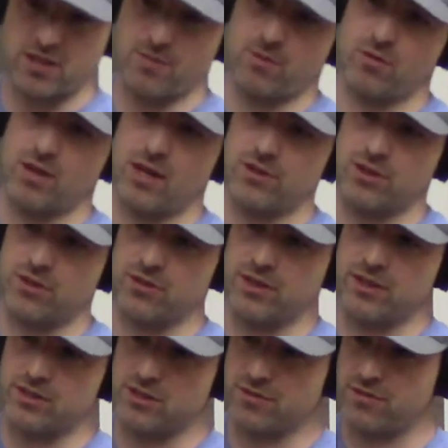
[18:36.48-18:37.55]
around the
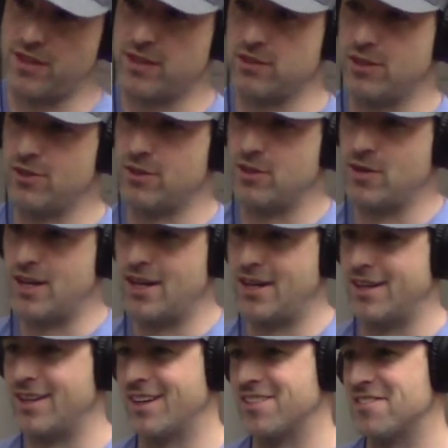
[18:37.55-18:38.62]
crease to fake low, go high
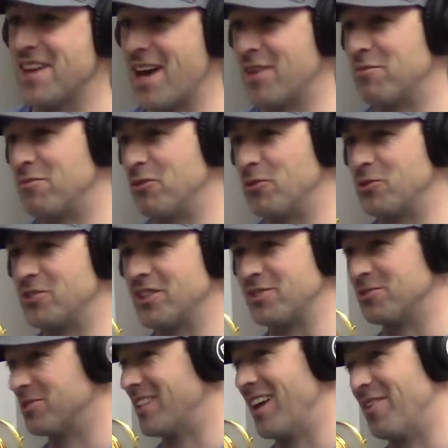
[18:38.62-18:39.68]
against Adam Fullerton,
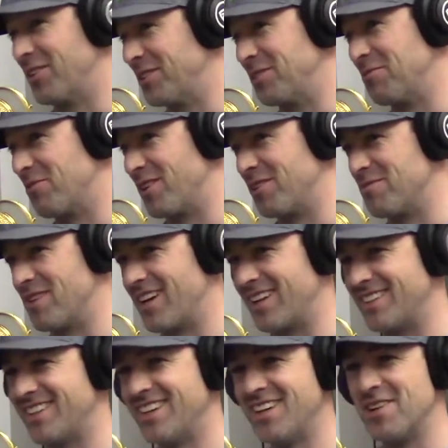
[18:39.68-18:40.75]
who's now a good friend of mine.
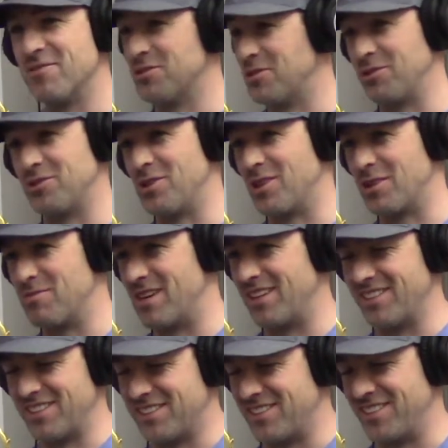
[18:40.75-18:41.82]
We still talk about
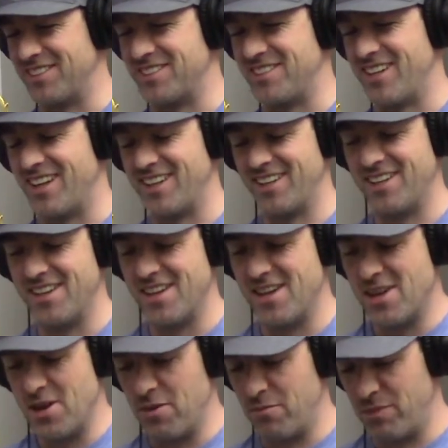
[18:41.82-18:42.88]
this to this day.
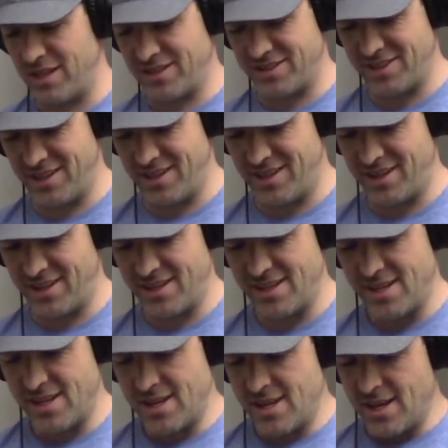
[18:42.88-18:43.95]
But
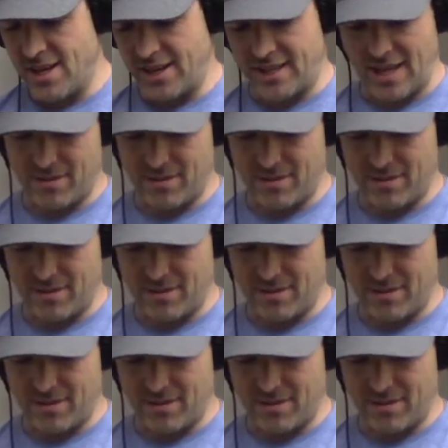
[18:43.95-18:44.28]
I came